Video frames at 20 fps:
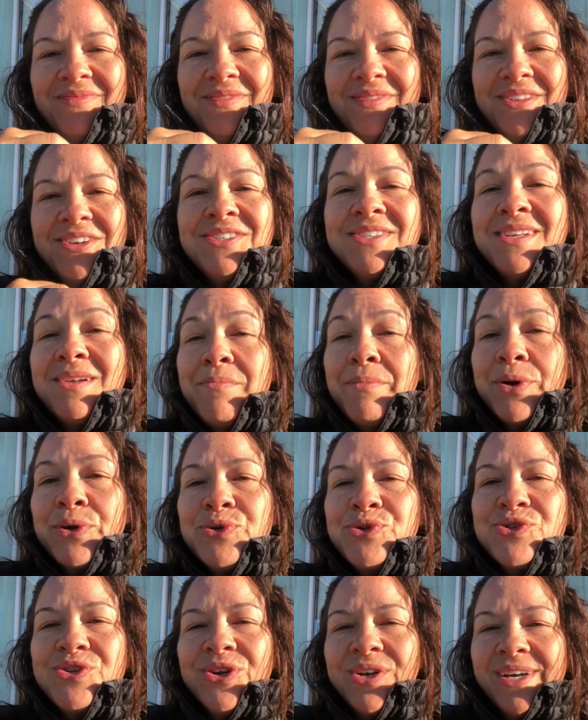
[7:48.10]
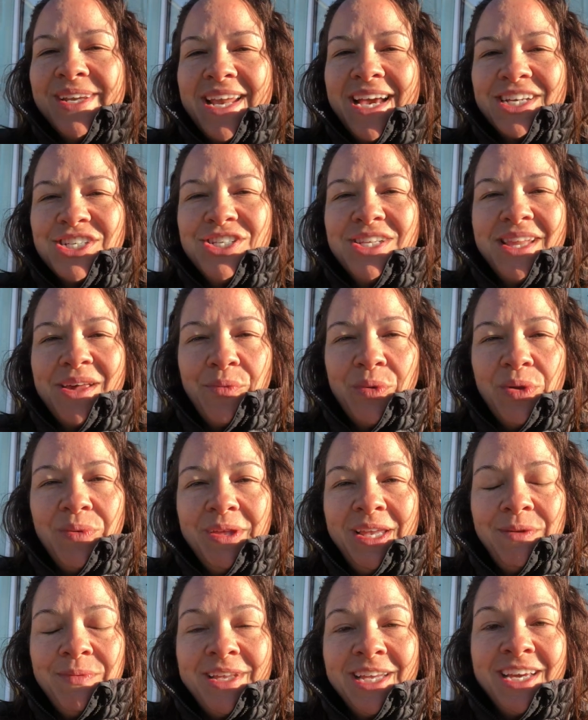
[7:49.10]
There's an emotional connection that we
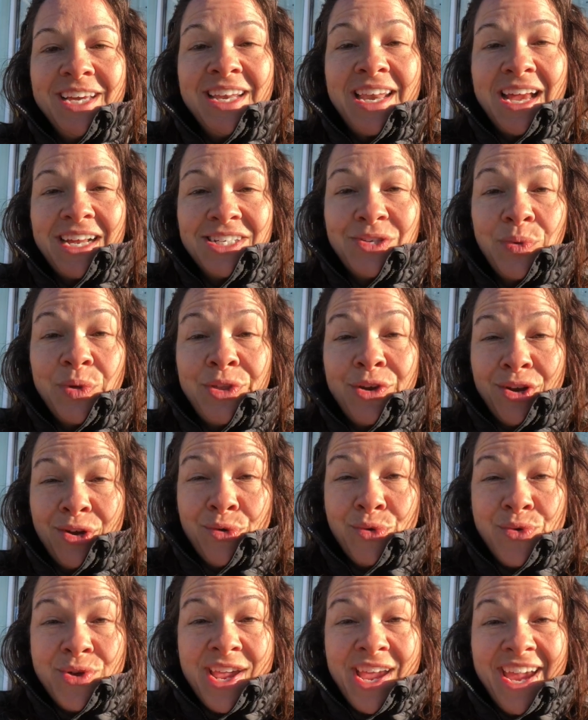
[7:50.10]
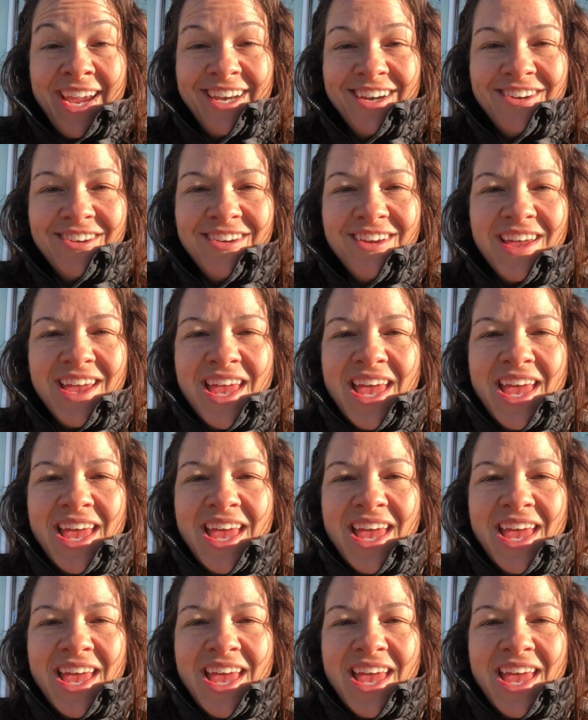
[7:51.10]
need to be connected with our Creator.